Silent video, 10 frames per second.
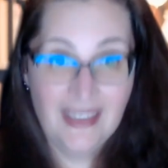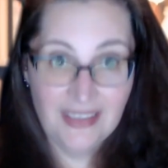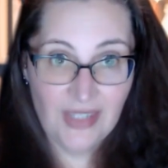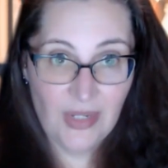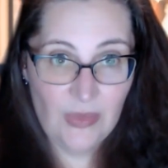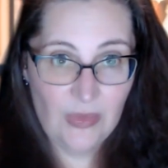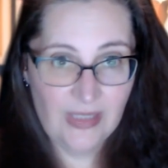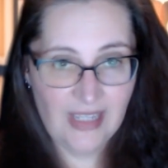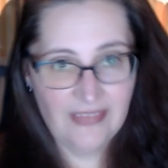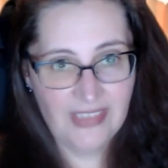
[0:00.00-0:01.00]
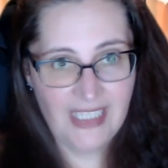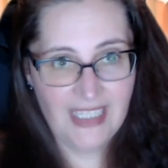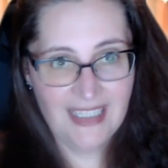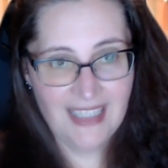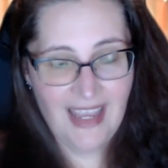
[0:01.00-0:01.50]
Hello,
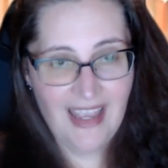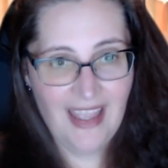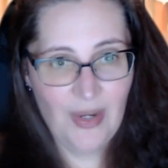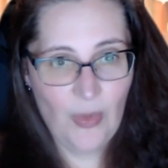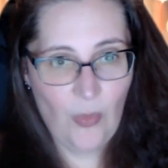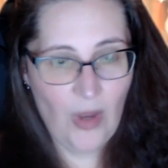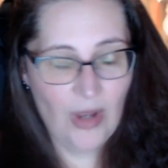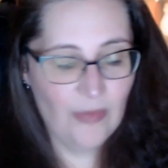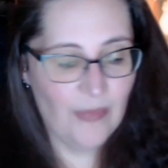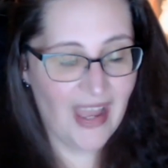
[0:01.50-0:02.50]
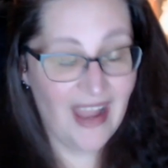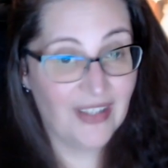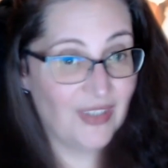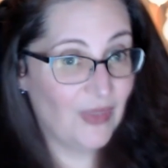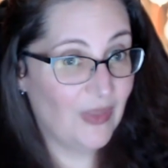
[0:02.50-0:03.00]
lovelies, and welcome
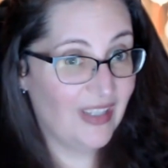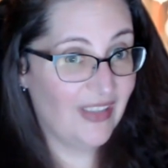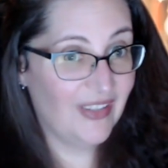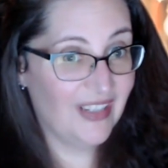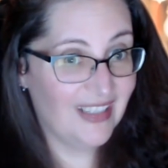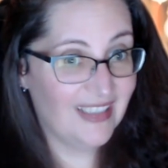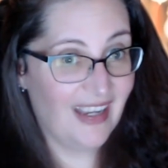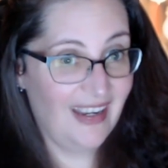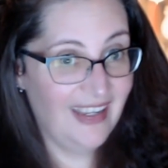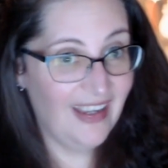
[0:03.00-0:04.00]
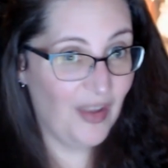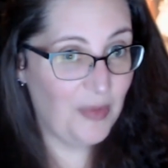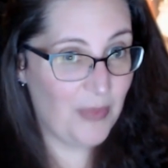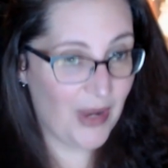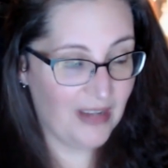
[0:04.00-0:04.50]
back to another exciting
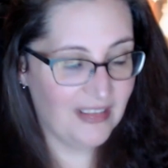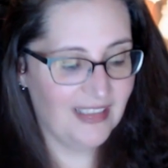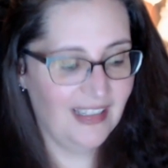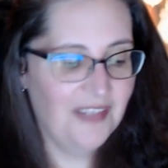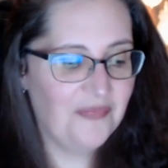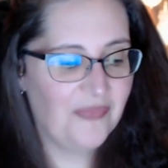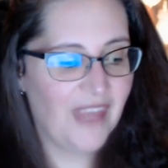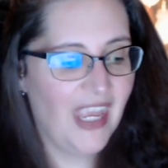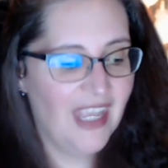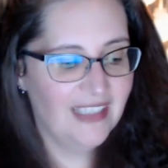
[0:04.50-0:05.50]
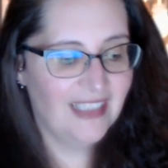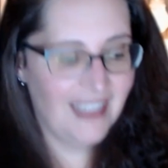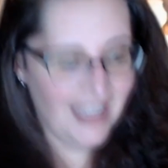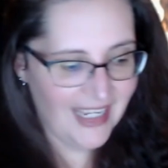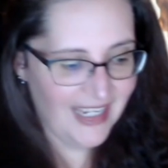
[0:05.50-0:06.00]
unboxing.
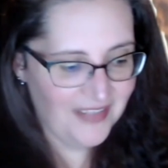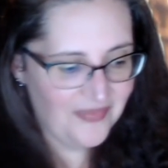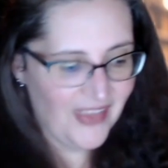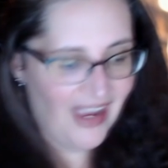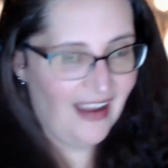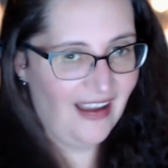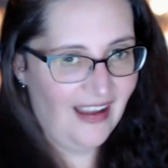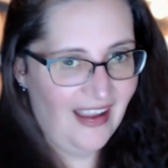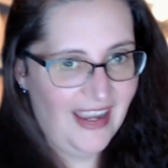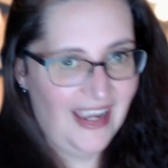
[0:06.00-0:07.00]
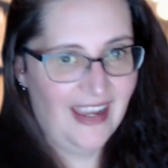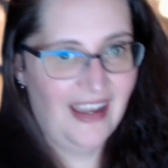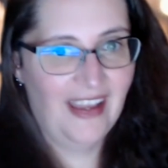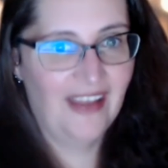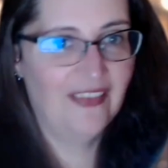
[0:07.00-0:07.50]
Today, I
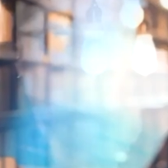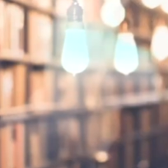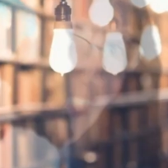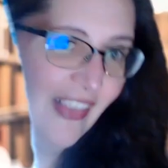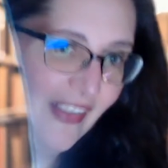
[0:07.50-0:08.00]
have a